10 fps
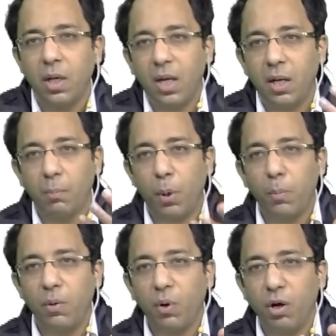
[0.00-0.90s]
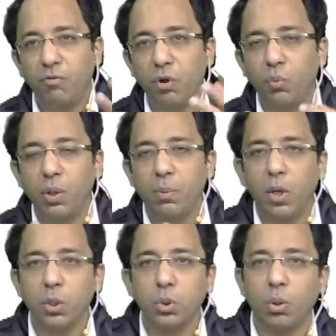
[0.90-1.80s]
and probably one of you will be
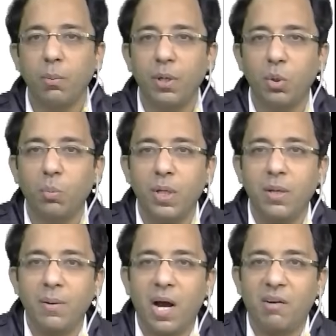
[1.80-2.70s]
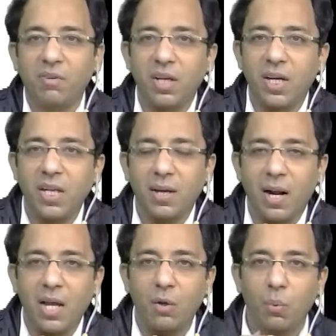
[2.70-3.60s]
also coming to me after getting a
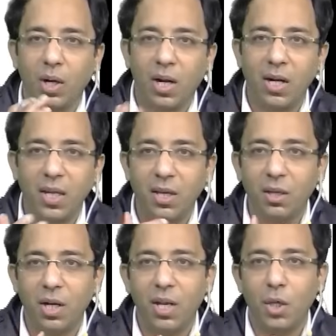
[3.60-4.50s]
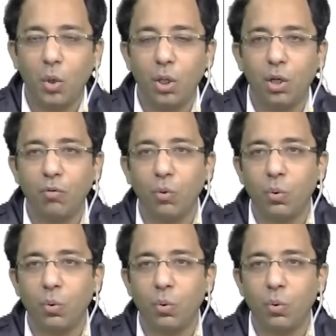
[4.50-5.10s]
rank one, I'll take your interview.